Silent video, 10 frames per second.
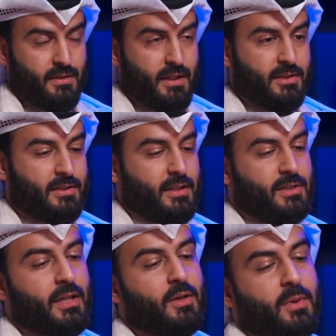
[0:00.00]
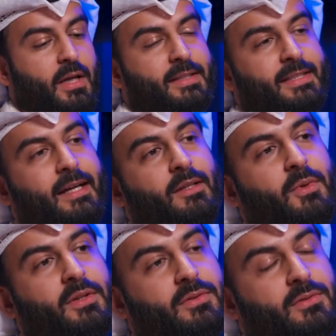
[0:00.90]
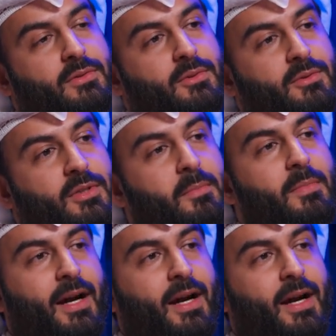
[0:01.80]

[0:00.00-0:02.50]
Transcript: It's here when I decided whether to come